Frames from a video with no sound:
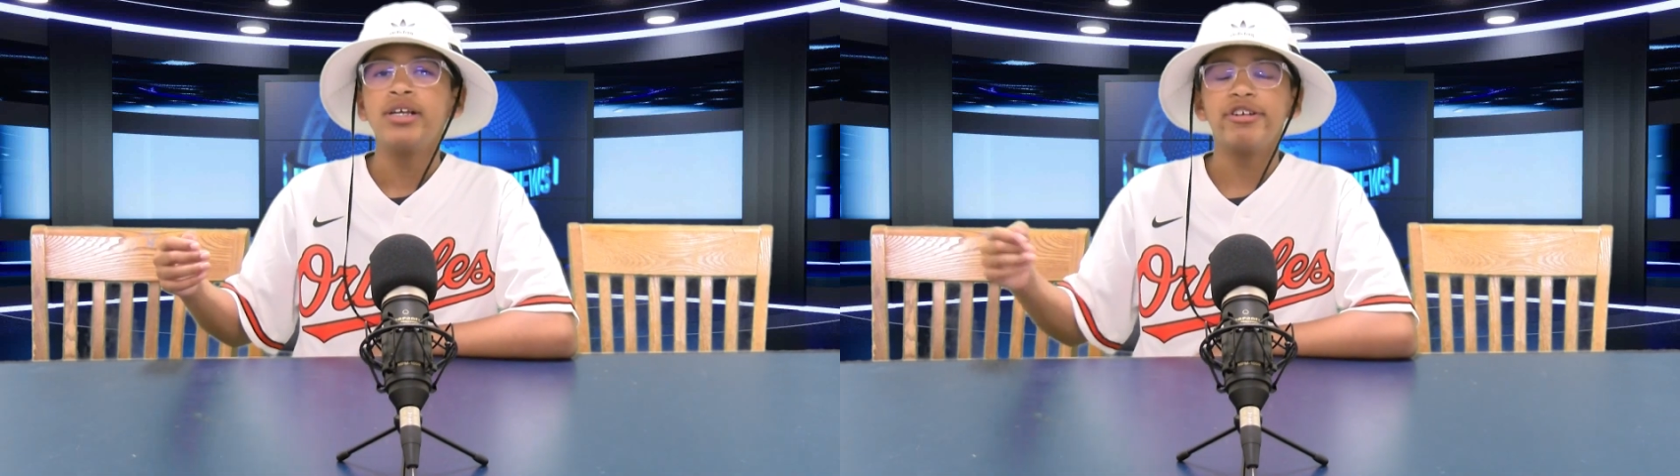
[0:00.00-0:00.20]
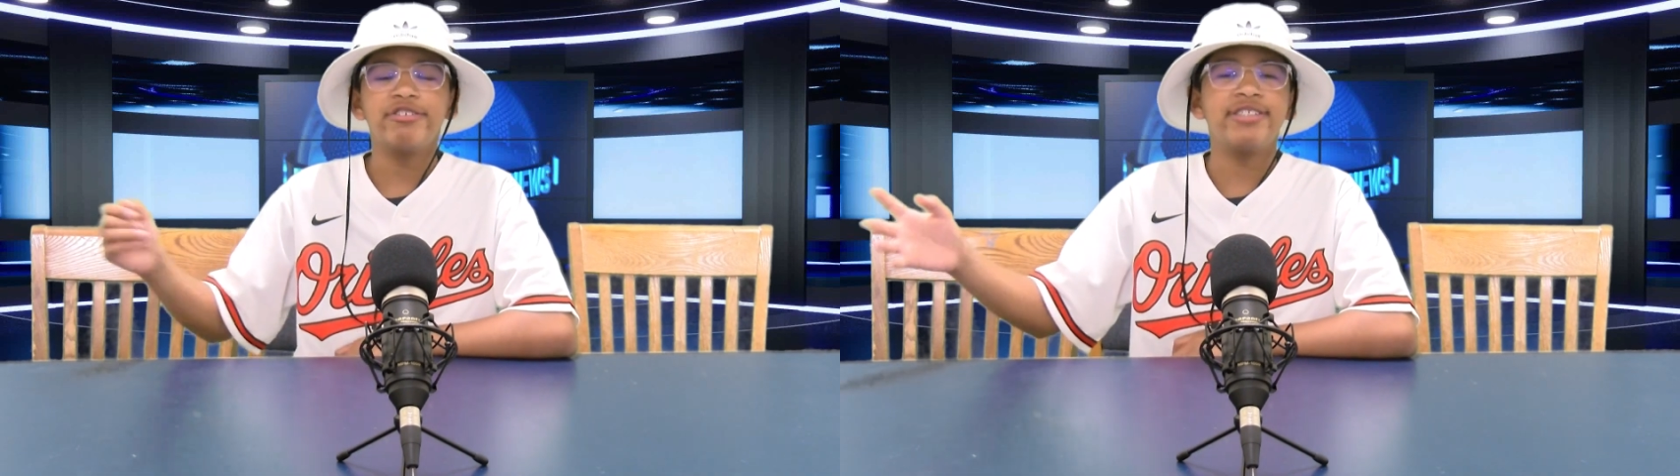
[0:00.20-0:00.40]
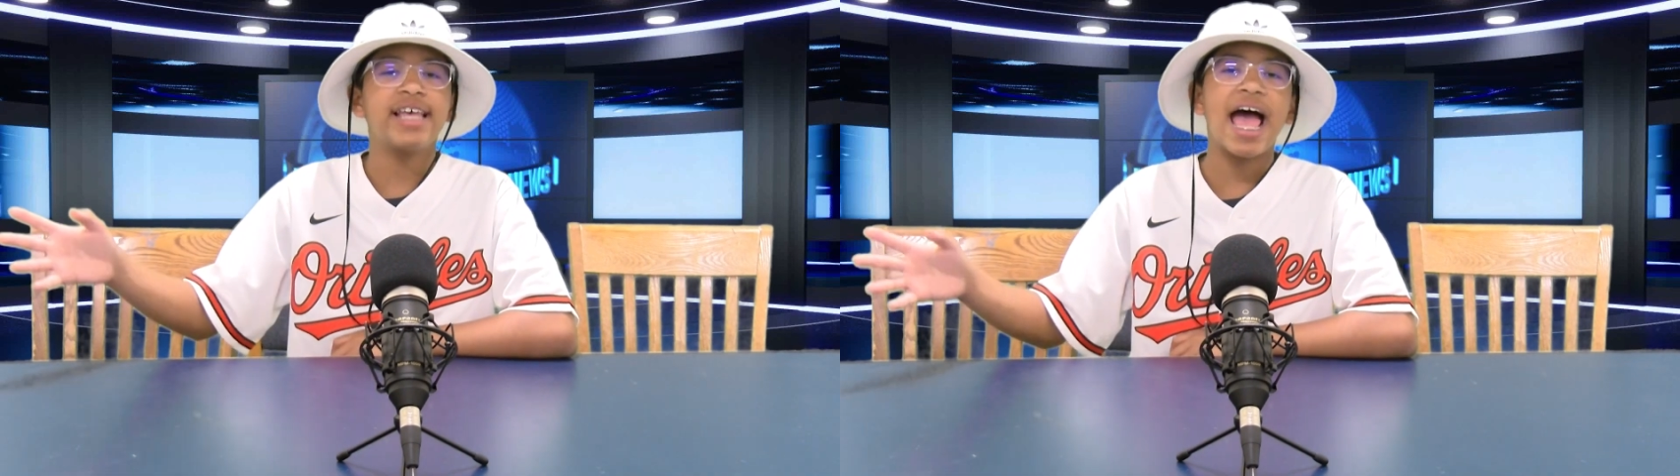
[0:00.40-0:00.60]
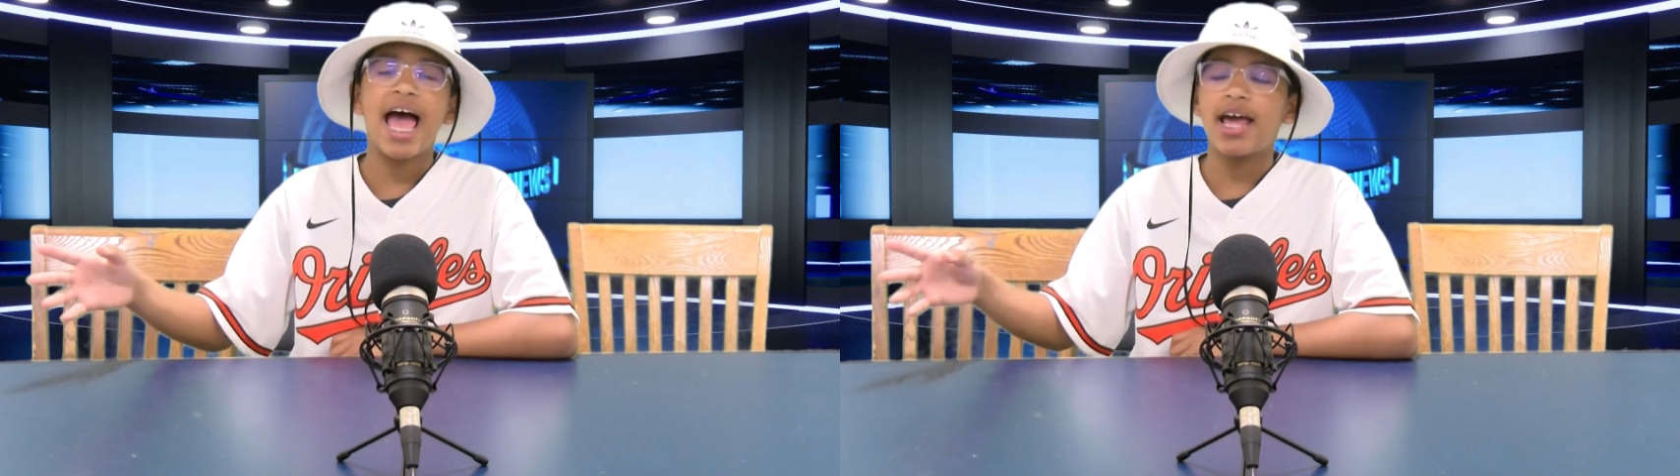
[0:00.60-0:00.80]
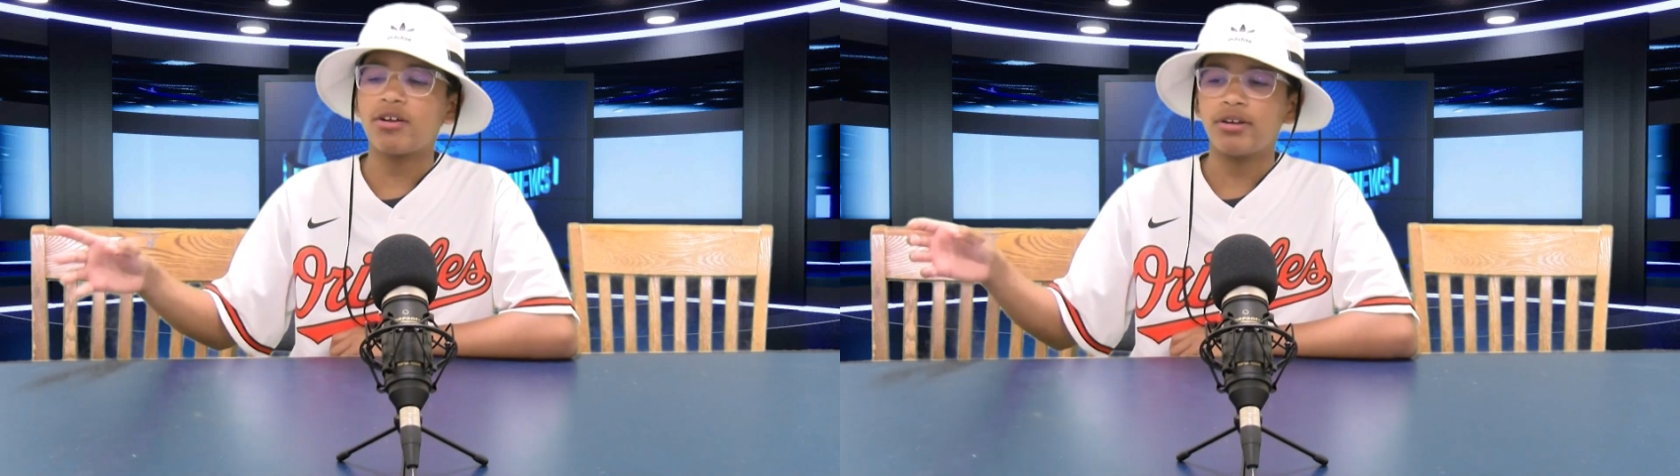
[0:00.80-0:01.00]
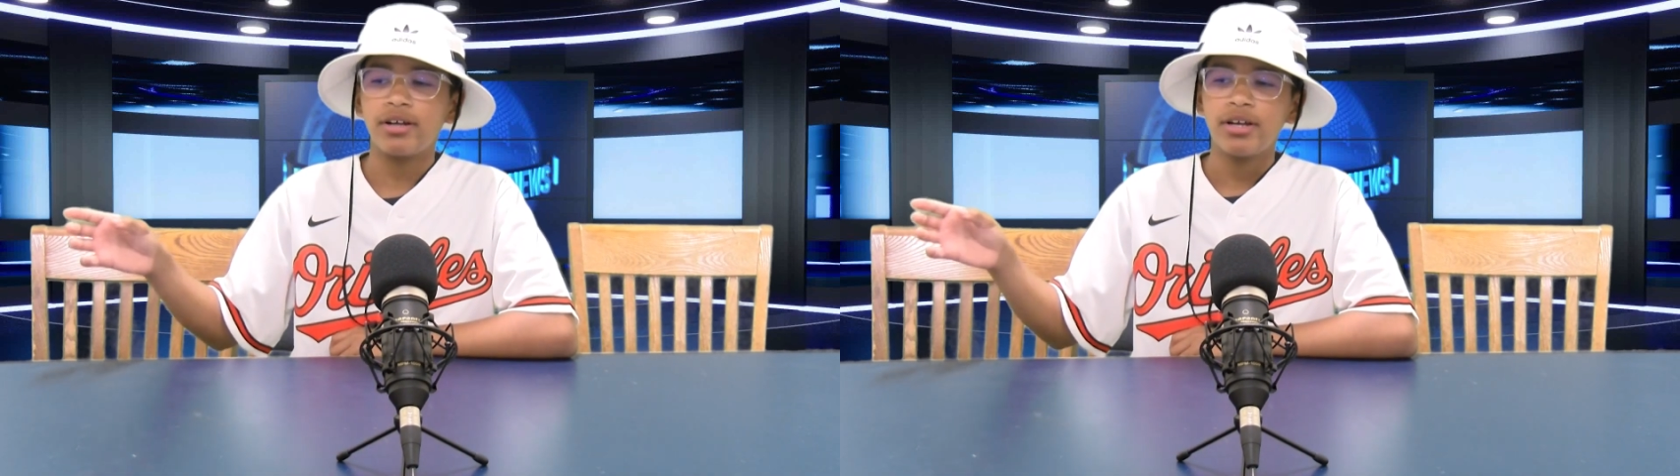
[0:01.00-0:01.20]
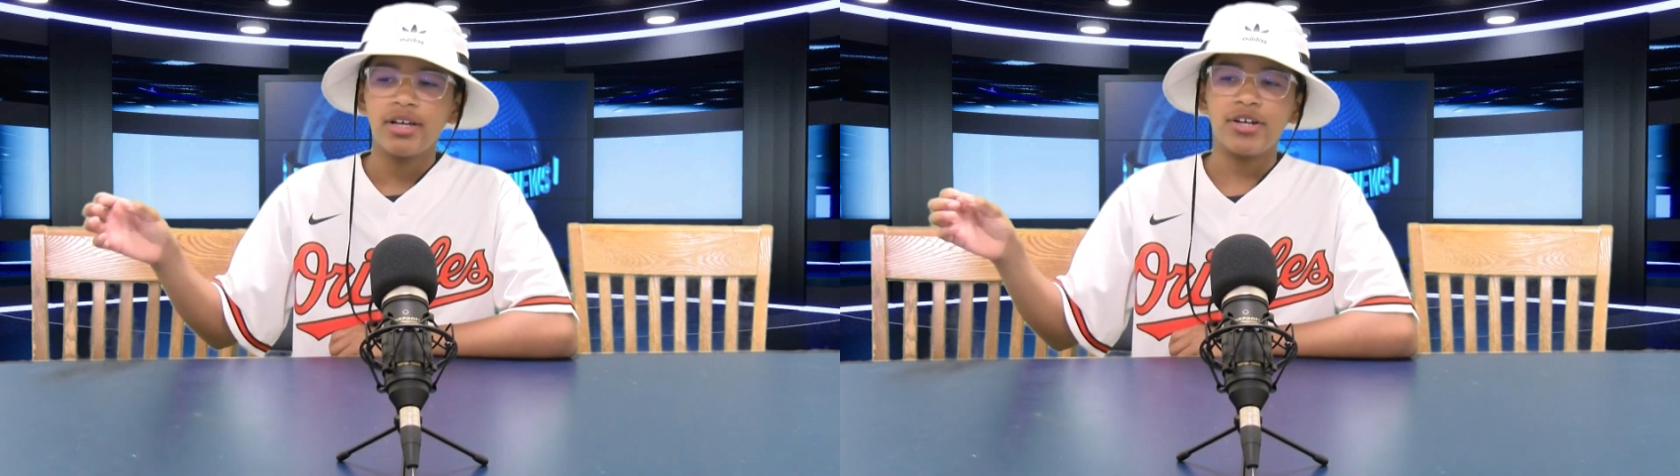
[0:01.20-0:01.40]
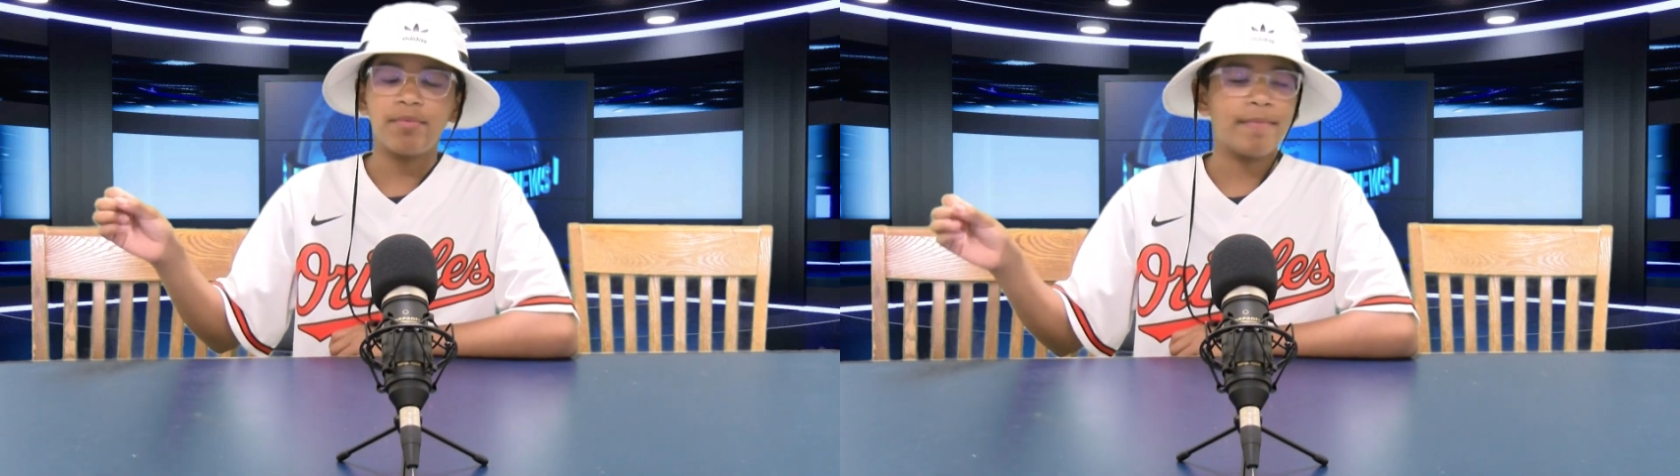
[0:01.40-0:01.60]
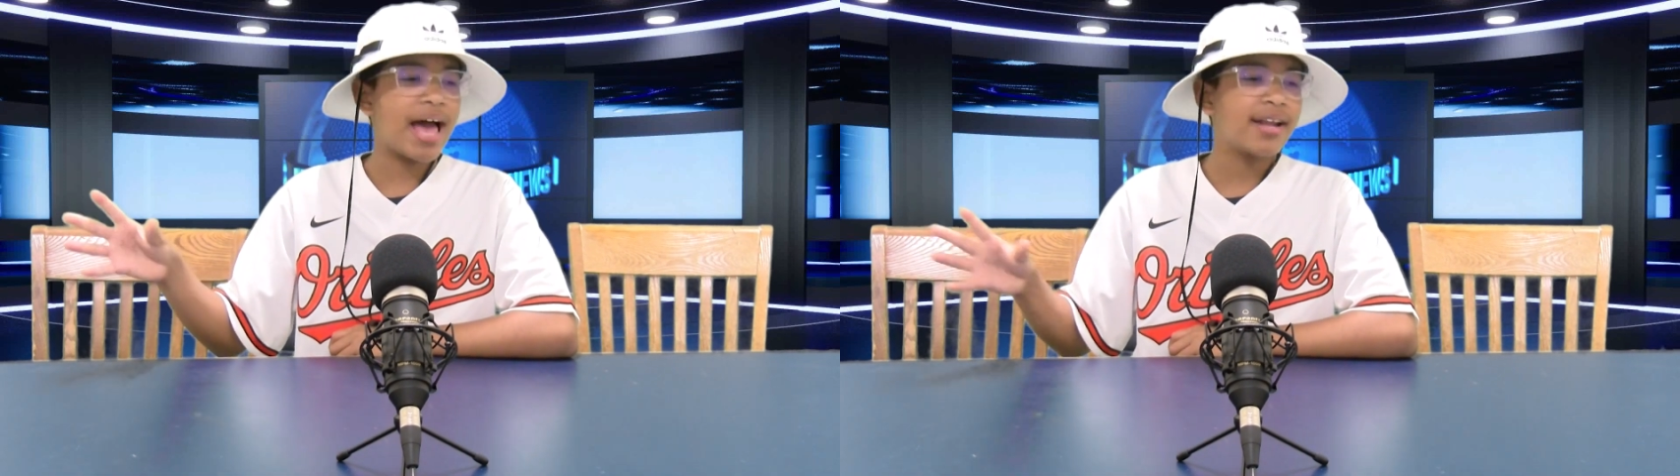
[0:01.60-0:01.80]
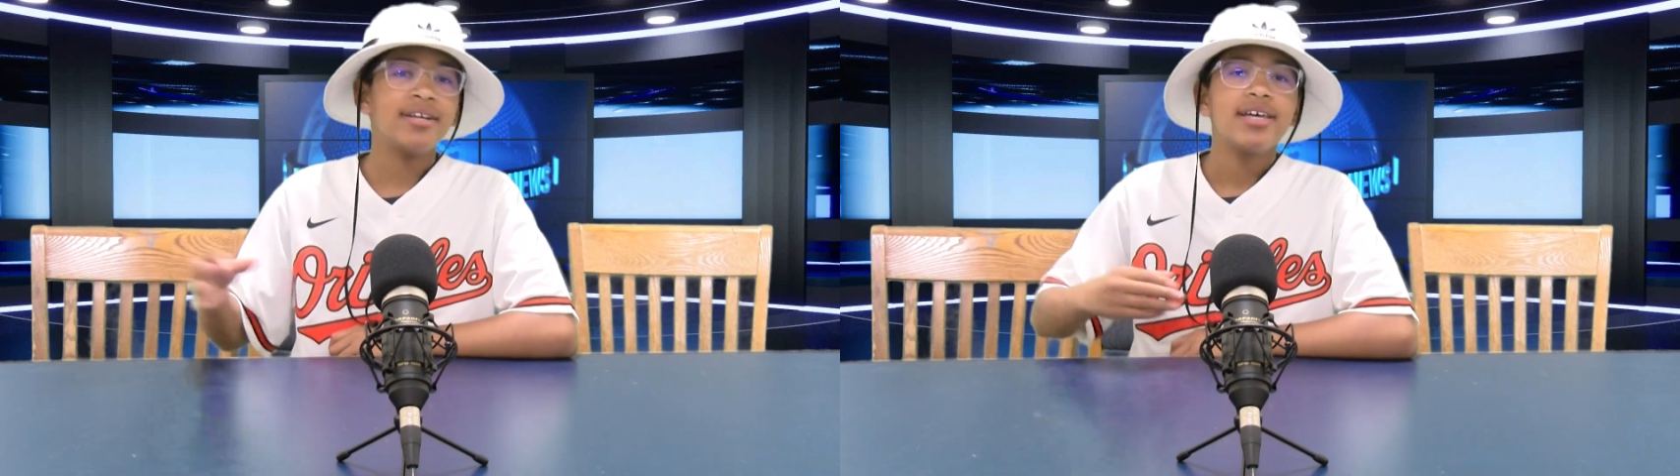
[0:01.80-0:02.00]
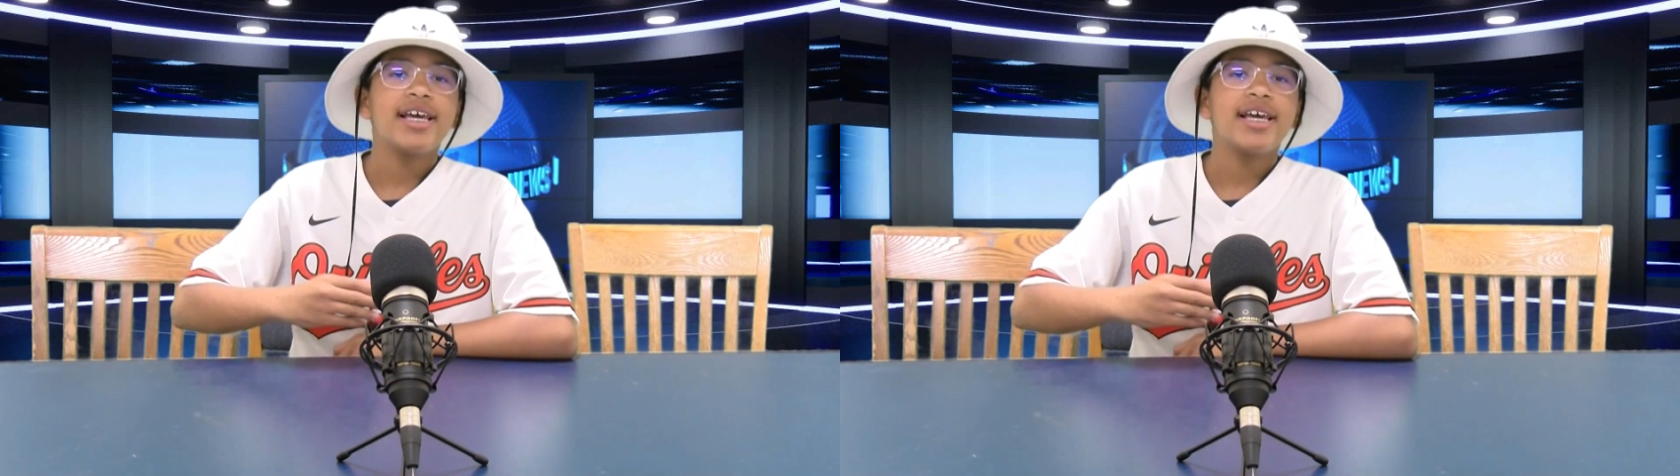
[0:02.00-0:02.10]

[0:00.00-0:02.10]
you're sad or you're mad.